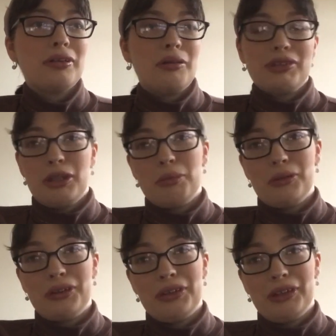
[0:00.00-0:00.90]
It was
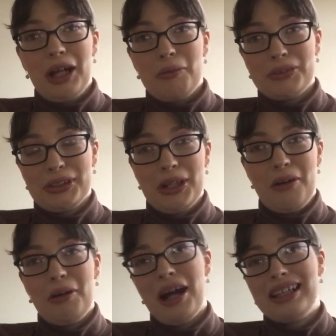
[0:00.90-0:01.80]
uploaded three hours
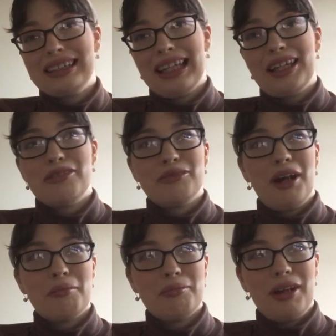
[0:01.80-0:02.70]
ago, as I have
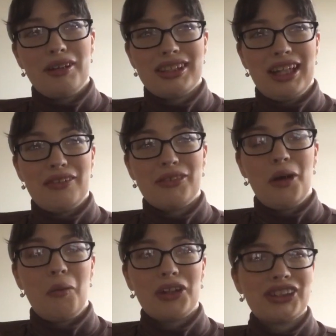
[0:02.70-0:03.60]
not as I have
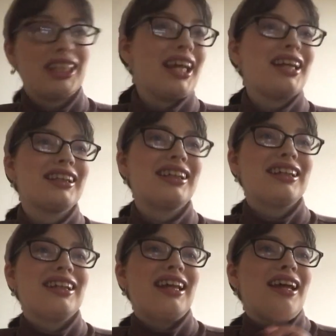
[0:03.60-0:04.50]
not watched it yet.
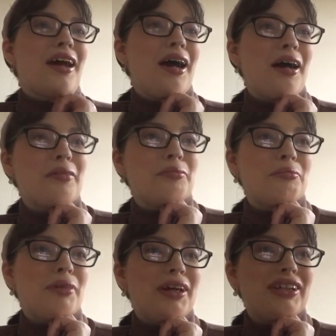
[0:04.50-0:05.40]

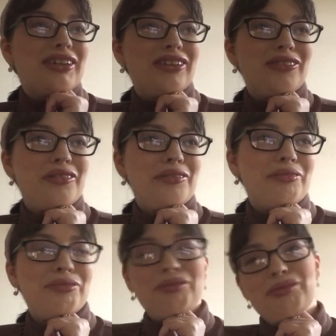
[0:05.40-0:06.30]
Um, but
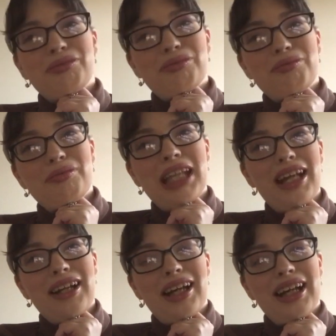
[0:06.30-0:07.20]

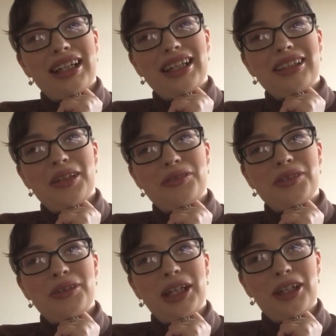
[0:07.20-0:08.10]
yeah, and I love
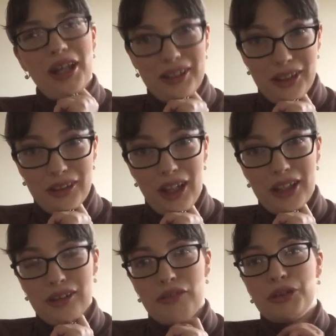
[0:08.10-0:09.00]
U K. I
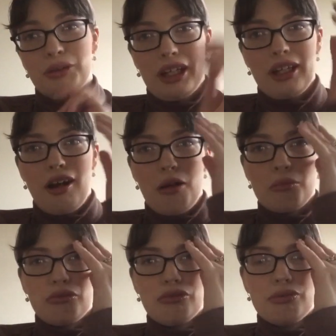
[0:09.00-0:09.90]
I love U K
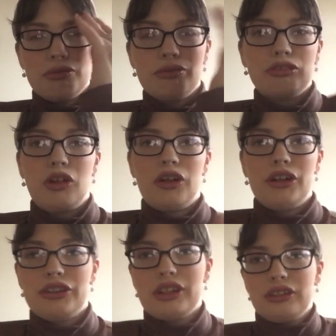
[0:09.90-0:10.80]
um
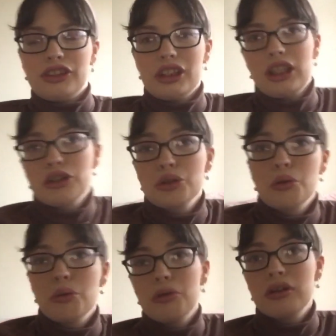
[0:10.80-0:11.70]
vloggers. They're just like
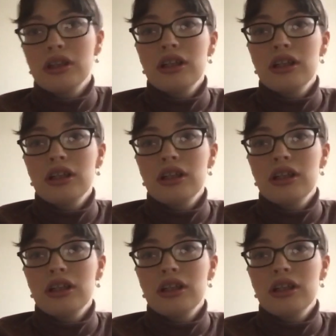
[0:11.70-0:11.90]
so cool.